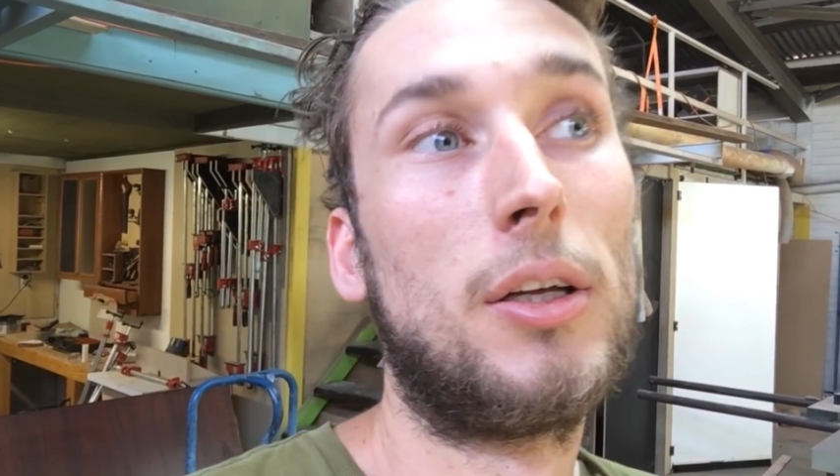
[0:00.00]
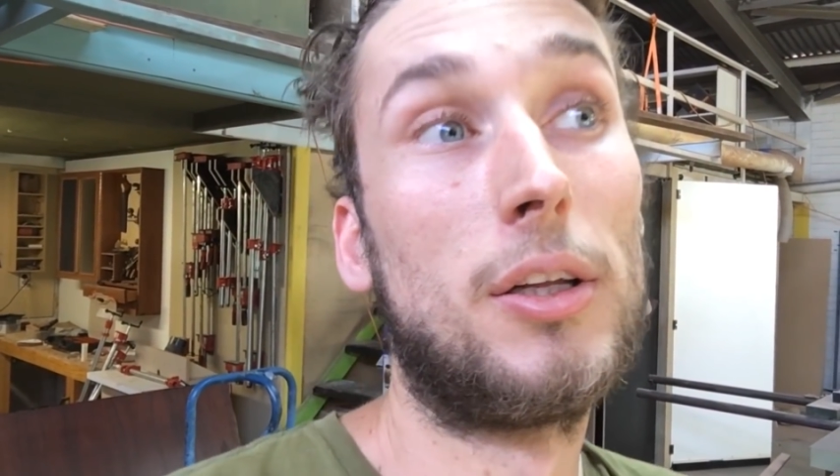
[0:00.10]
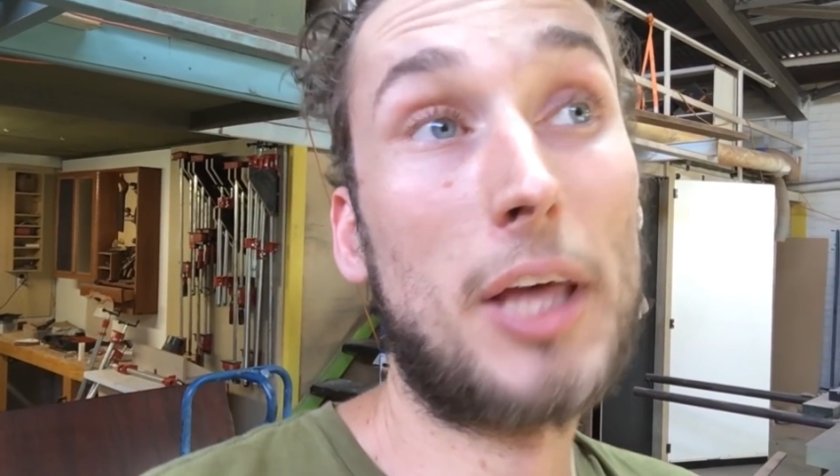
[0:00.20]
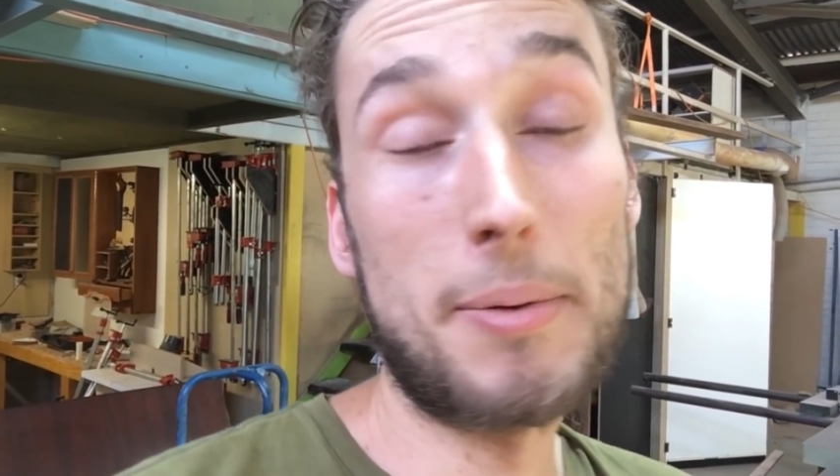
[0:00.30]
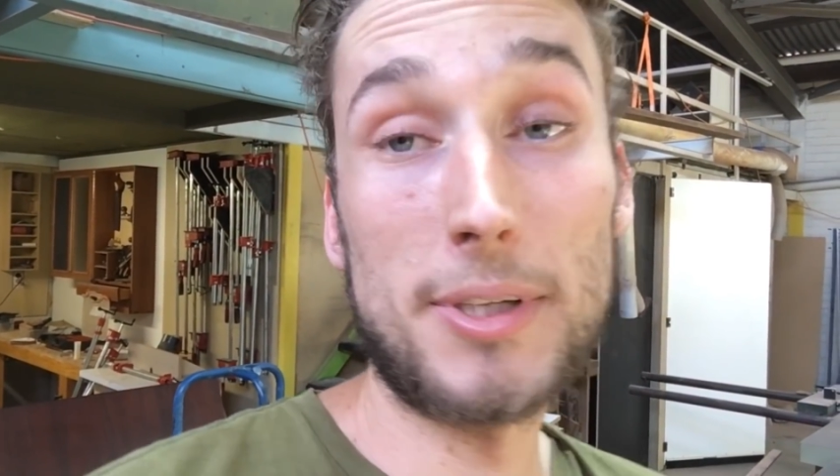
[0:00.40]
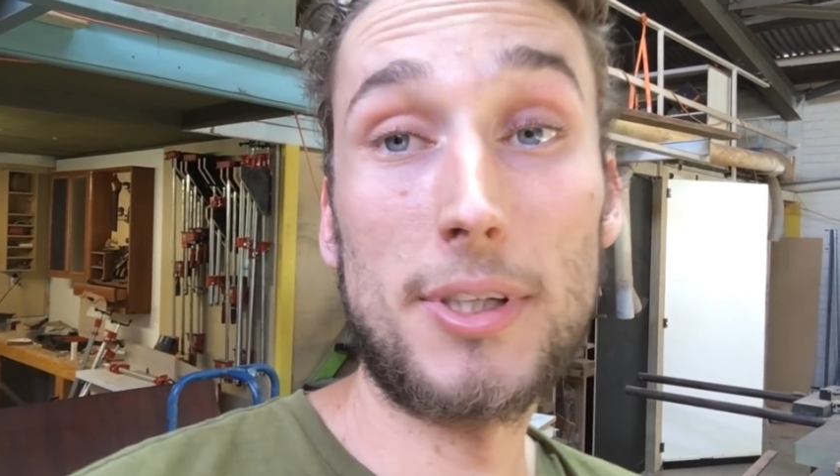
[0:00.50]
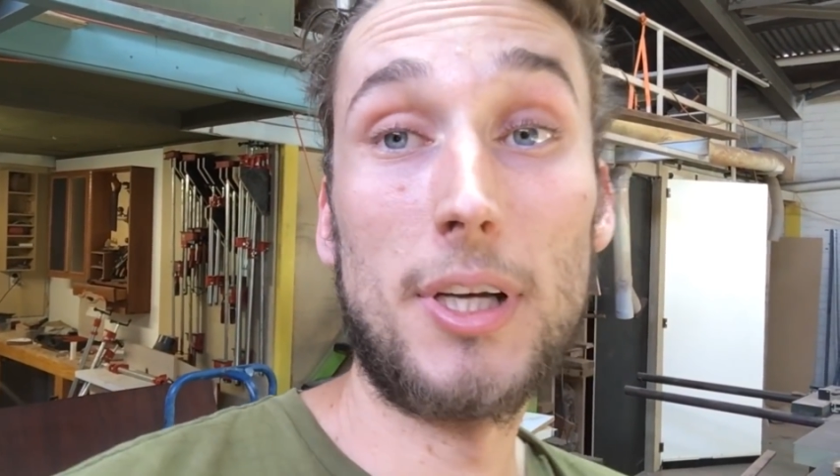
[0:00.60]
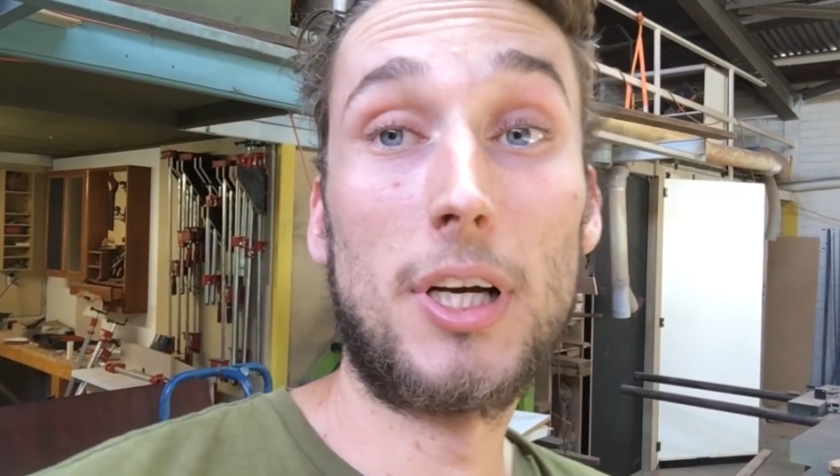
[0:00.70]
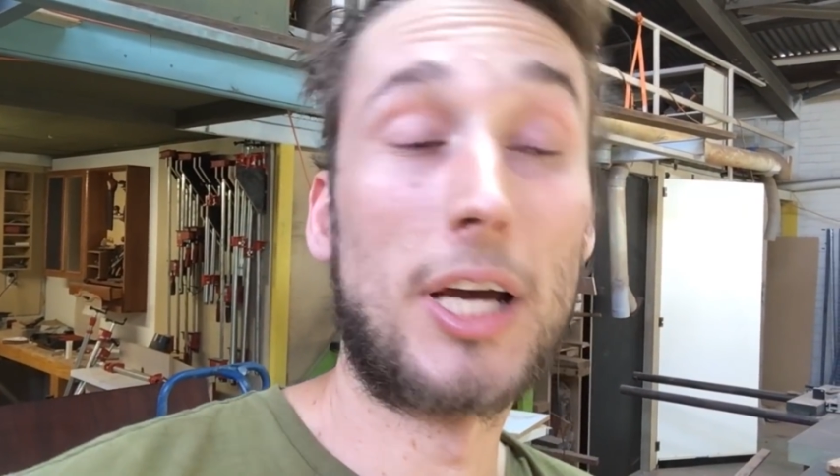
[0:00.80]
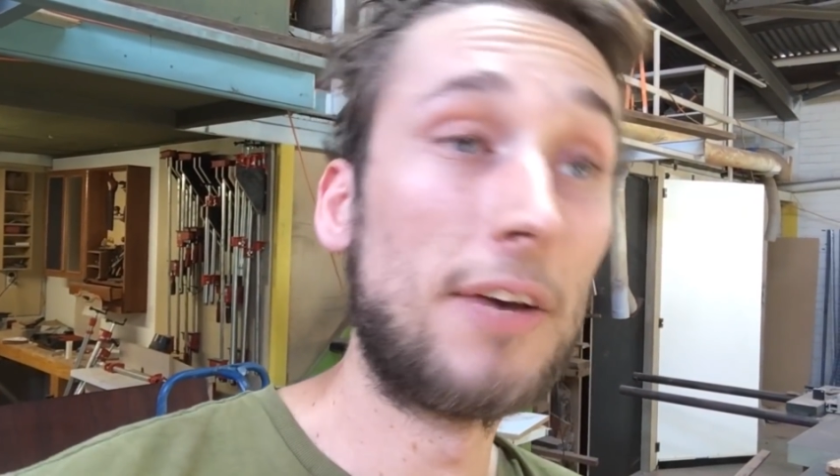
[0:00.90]
that being
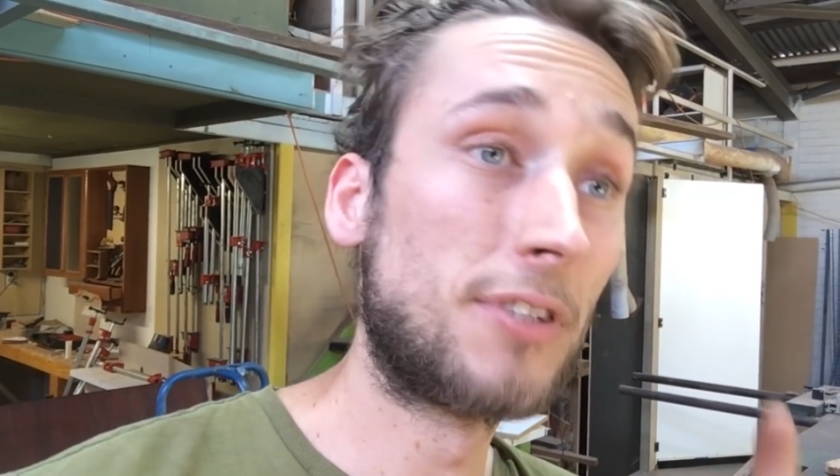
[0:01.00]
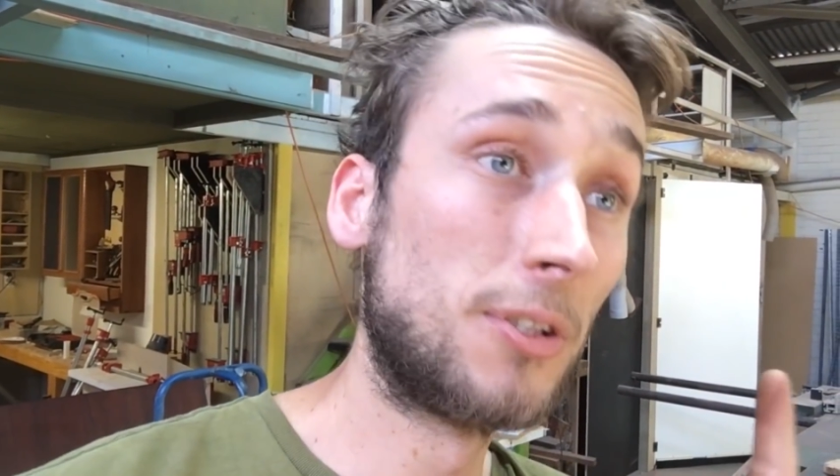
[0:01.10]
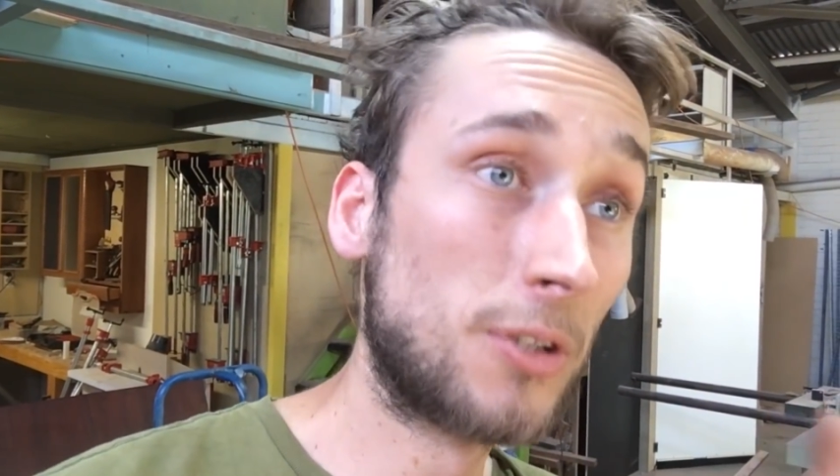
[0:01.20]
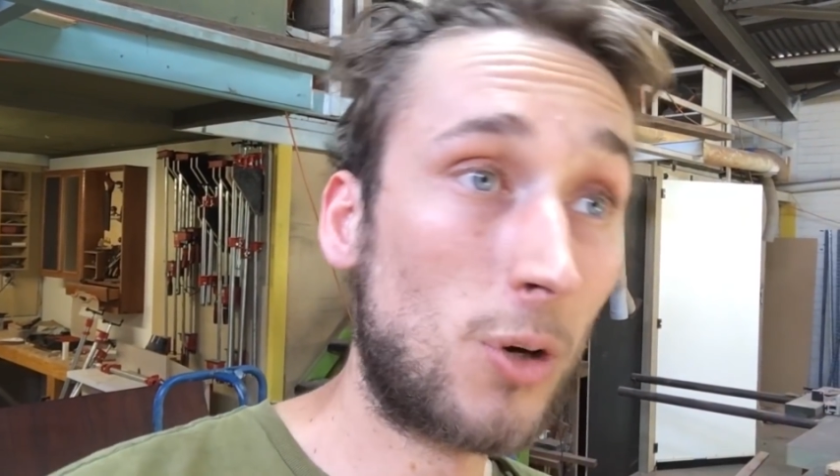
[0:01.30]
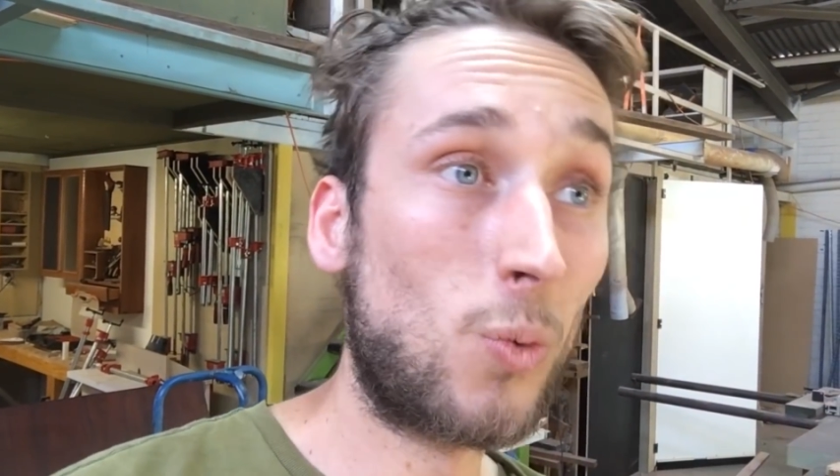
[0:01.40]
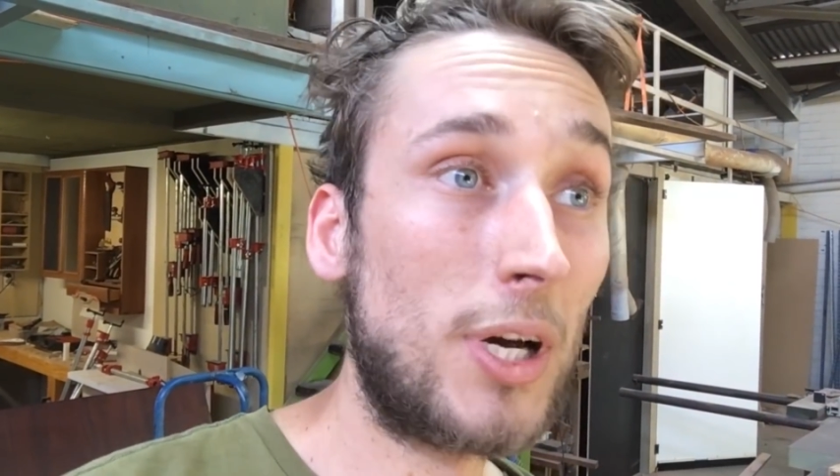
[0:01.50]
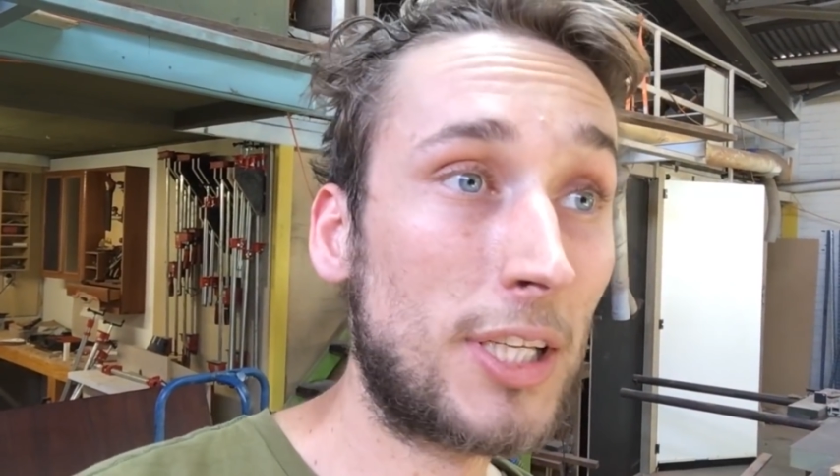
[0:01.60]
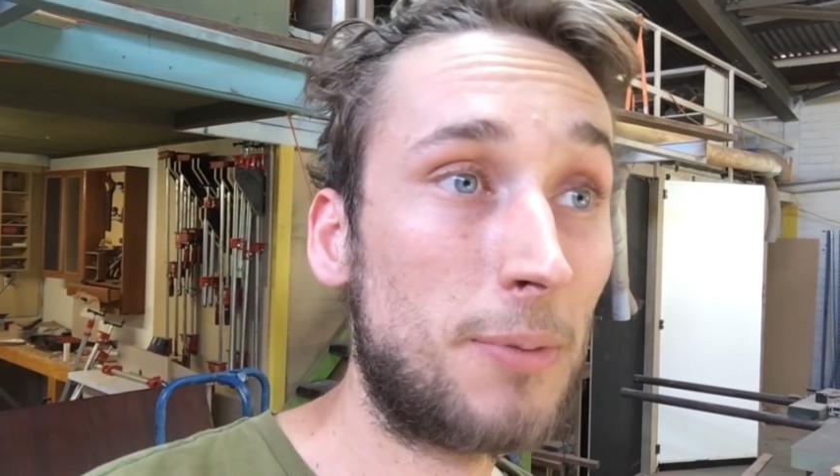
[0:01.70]
said, I have still got one